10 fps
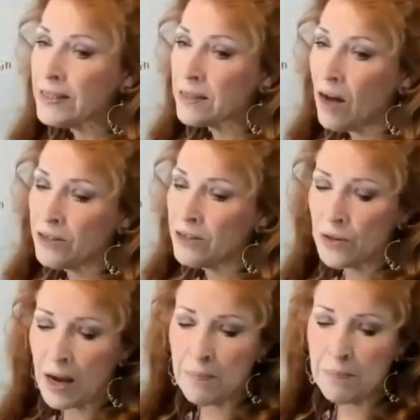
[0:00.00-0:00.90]
this
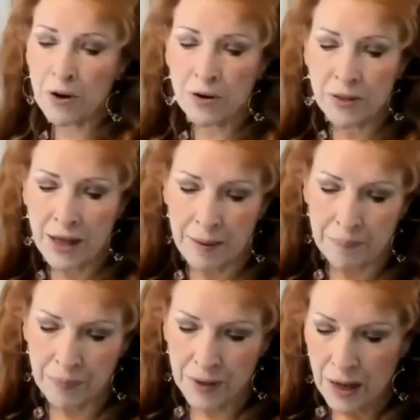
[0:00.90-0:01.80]
altar and burn them.
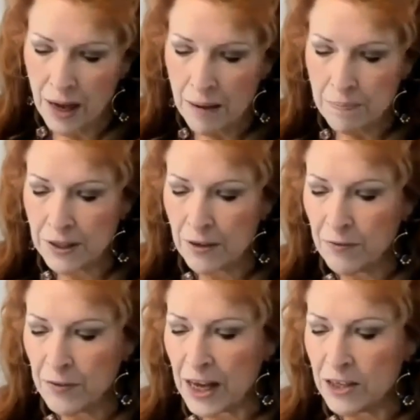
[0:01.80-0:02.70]
But the
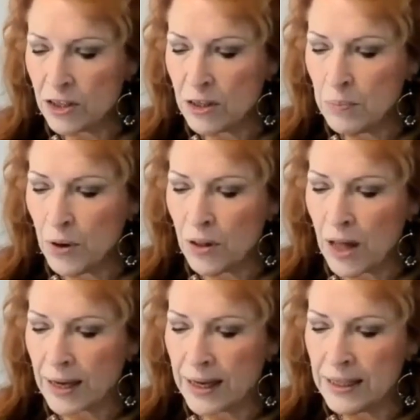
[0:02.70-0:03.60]
flesh of the
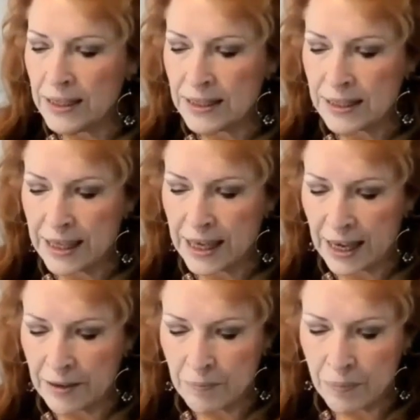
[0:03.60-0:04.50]
bullock and his
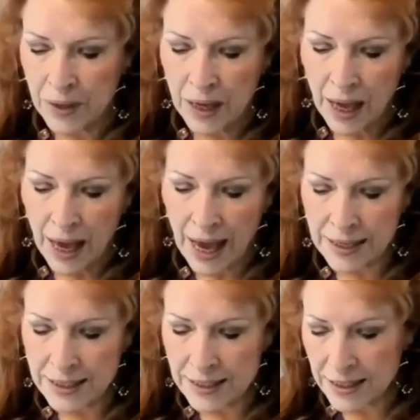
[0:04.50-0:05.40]
skin
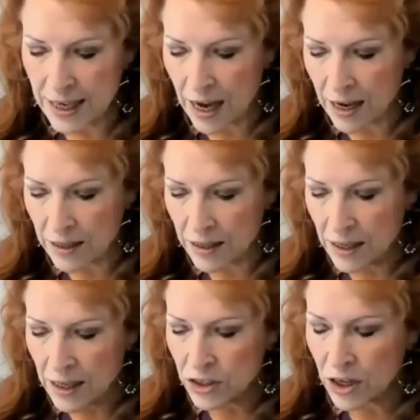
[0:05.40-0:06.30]
and his dung
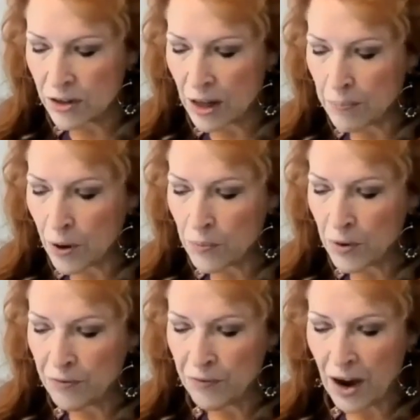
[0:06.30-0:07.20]
shall thou
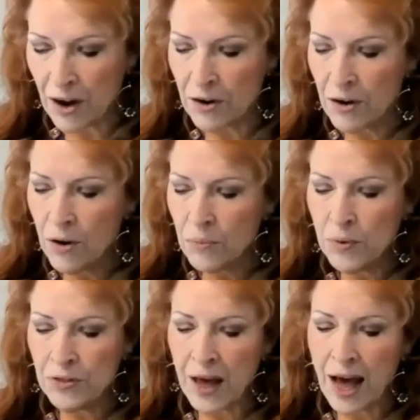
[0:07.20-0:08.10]
burn with fire
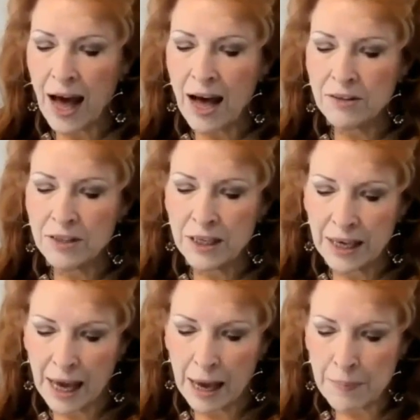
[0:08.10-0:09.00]
without the
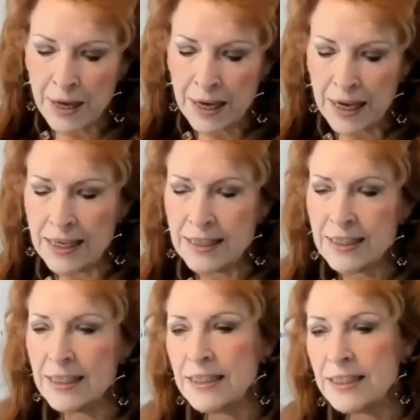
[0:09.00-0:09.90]
camp
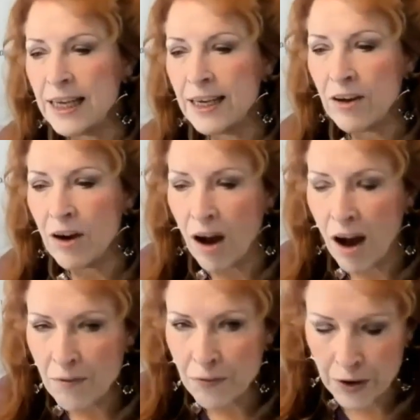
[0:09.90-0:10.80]
it's a sin
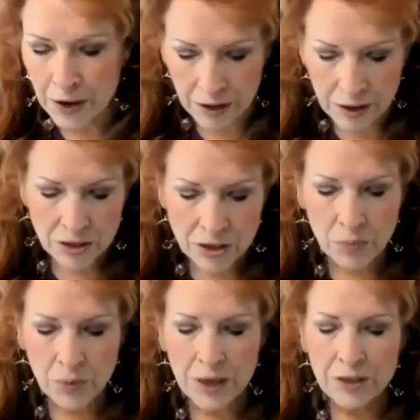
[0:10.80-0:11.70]
offering.
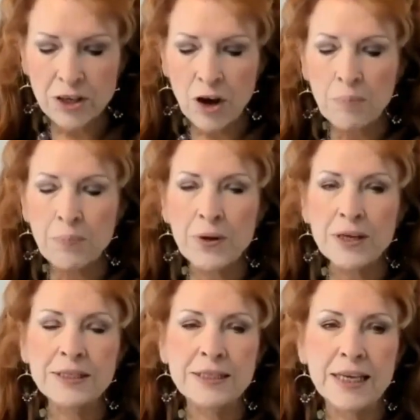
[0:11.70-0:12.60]
So we don't
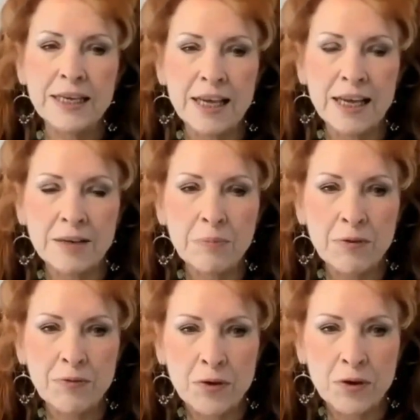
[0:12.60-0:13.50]
bring sin in
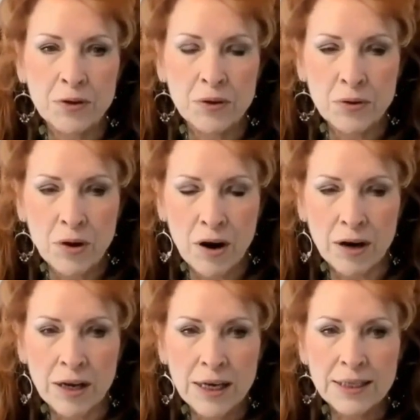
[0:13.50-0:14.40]
before the
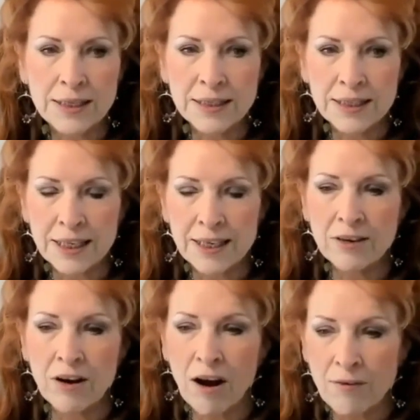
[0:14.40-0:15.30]
Lord. The
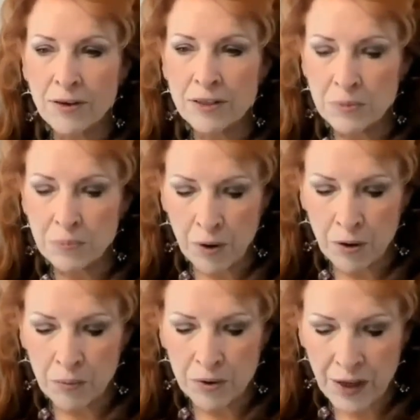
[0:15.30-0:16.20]
sin offerings
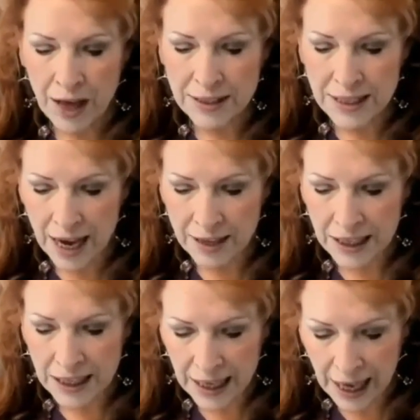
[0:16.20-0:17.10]
burnt with outside
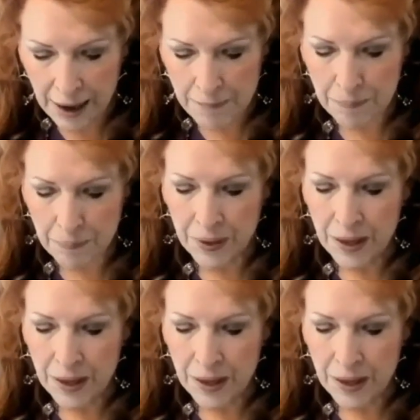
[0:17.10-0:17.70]
the camp.